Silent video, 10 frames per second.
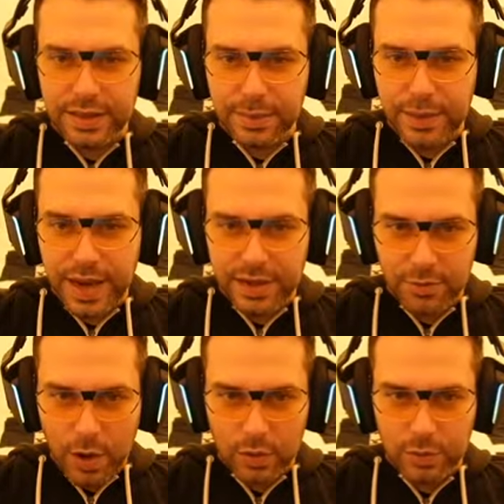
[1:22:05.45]
the
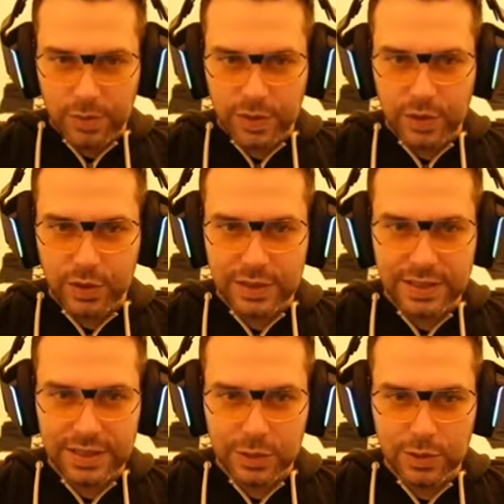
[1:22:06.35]
background, we will
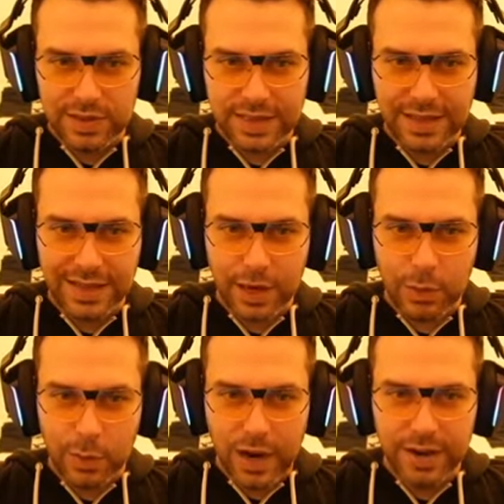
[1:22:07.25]
continue sending
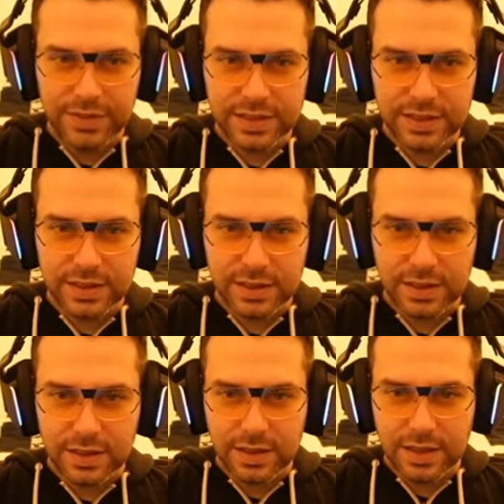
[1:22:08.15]
our waves.
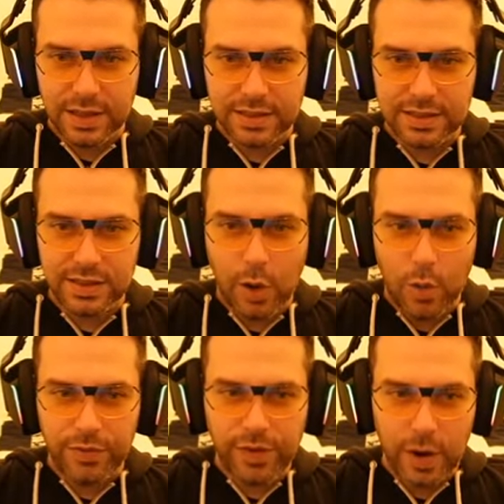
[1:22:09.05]
Let's see how
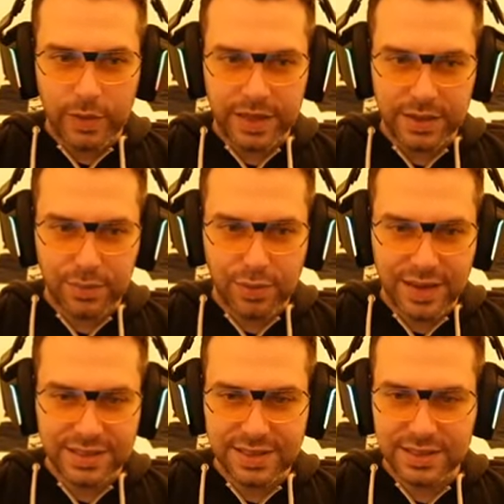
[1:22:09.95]
far we can
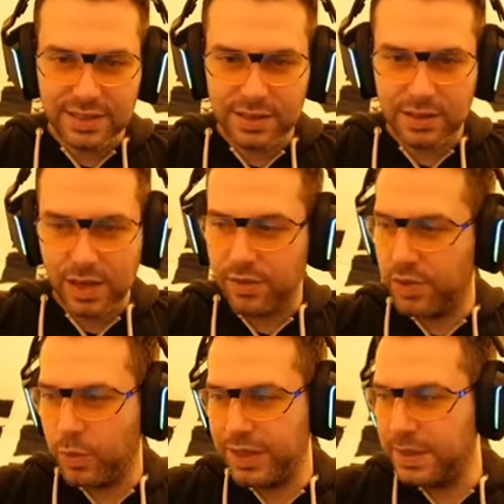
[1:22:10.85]
press this. I have
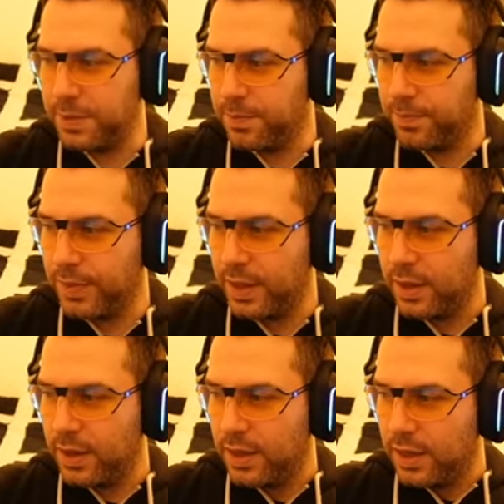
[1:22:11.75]
no idea.
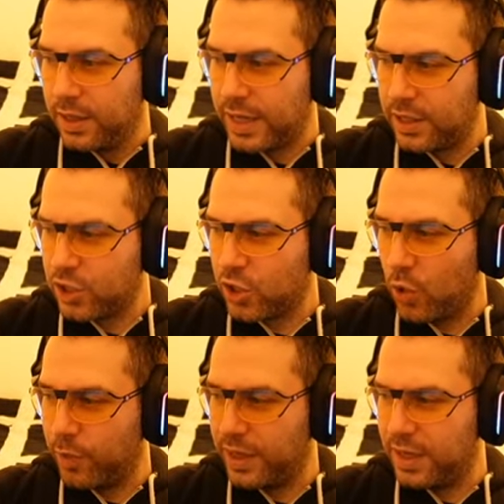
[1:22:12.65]
Can you
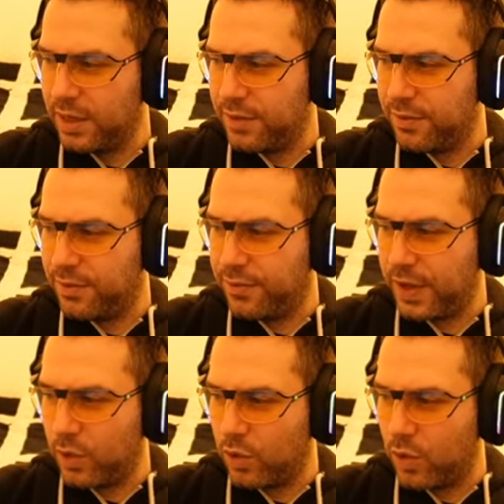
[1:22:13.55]
show me
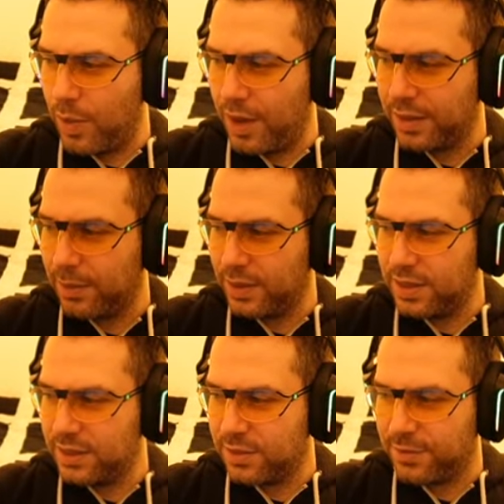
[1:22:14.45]
Theo Commander,
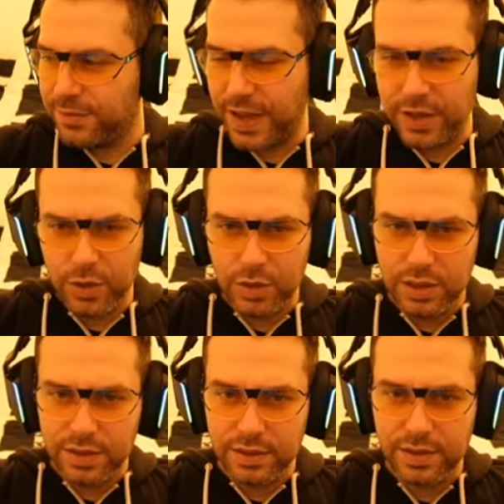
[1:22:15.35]
please? Theo?
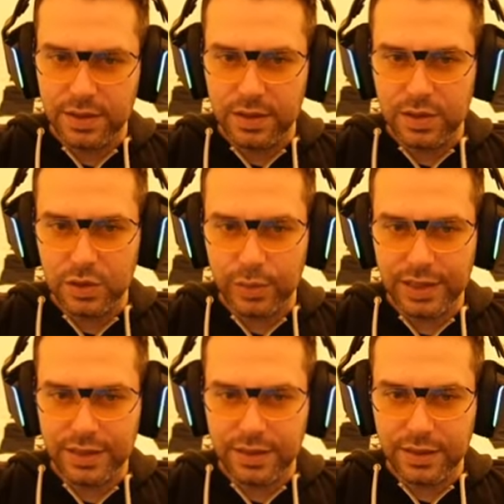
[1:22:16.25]
You
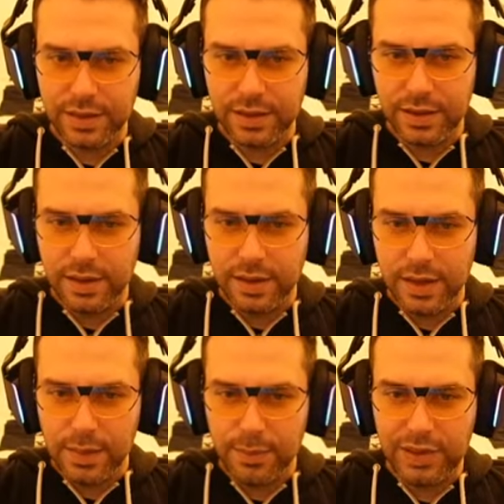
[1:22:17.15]
mean
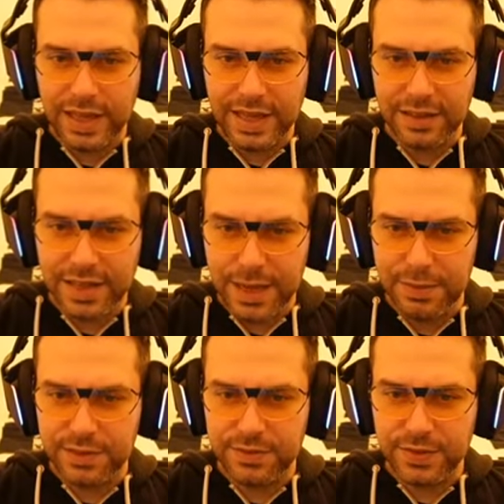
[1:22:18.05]
a player
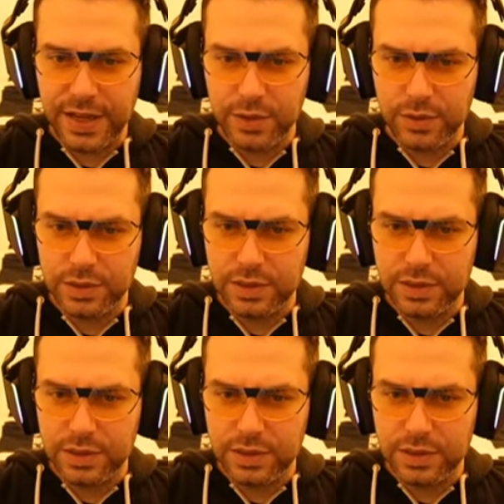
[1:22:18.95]
named Theo?